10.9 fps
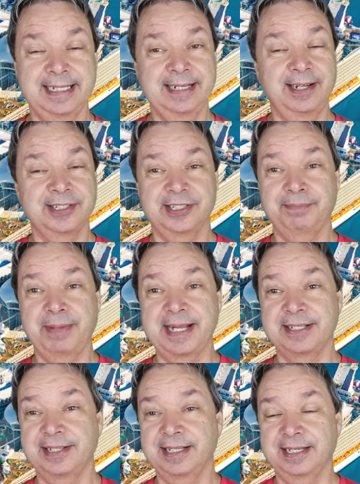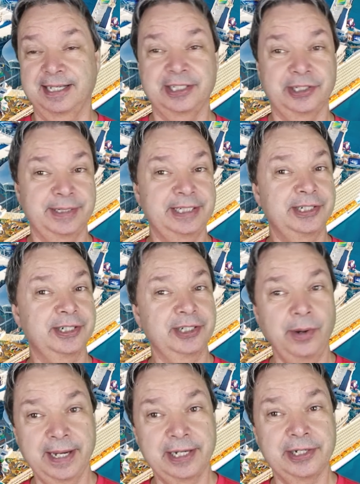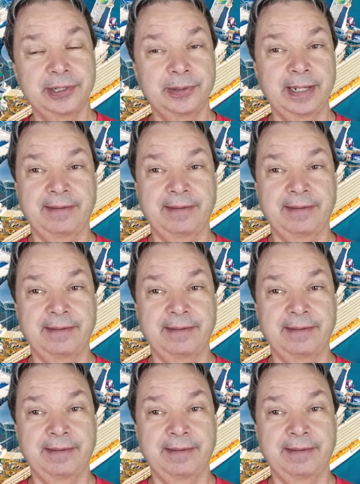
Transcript: It also depends on the countries you're going to.